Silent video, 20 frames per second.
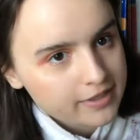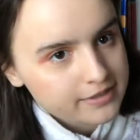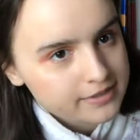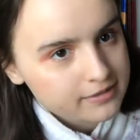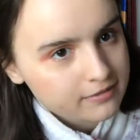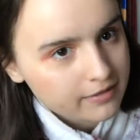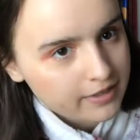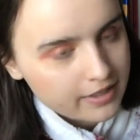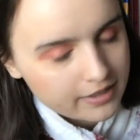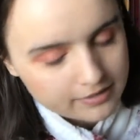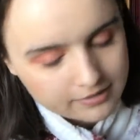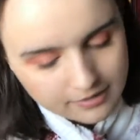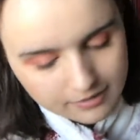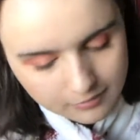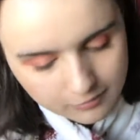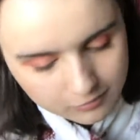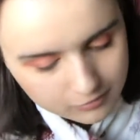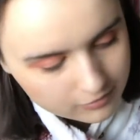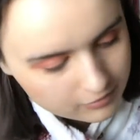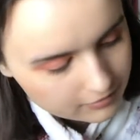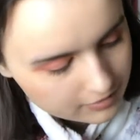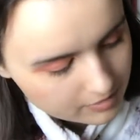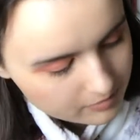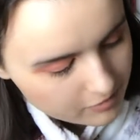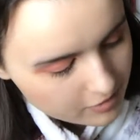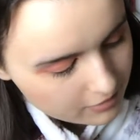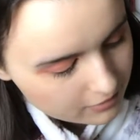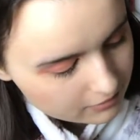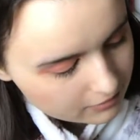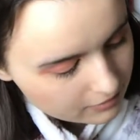so I had to order them
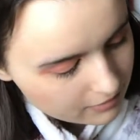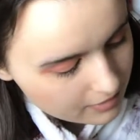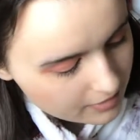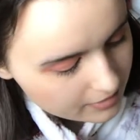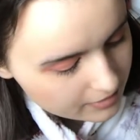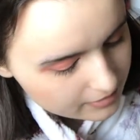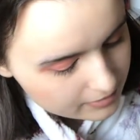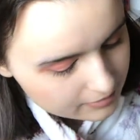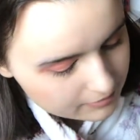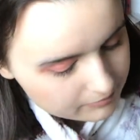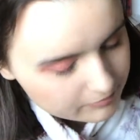online.